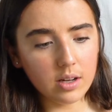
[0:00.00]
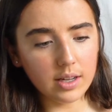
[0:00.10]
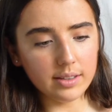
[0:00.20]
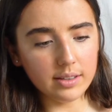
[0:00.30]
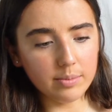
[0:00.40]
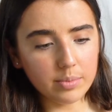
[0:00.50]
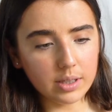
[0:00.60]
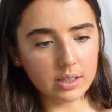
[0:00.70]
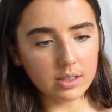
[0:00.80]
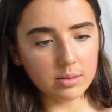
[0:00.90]
I didn't
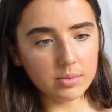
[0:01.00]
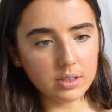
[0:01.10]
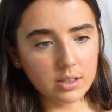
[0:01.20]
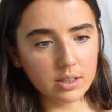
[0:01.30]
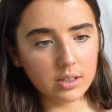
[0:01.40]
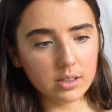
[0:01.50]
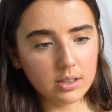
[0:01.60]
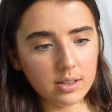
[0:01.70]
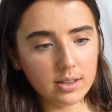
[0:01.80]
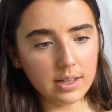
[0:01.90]
bring it up, did I?
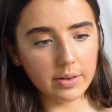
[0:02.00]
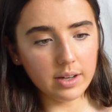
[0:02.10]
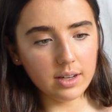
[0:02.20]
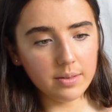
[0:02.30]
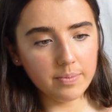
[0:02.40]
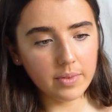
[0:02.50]
There we are.